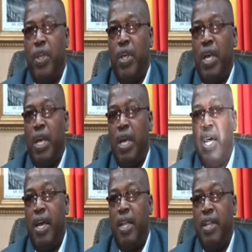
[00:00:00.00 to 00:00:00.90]

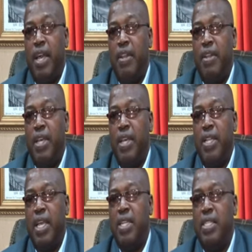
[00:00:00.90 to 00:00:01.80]
uh, and
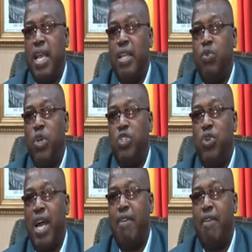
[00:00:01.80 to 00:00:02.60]
the intent was to have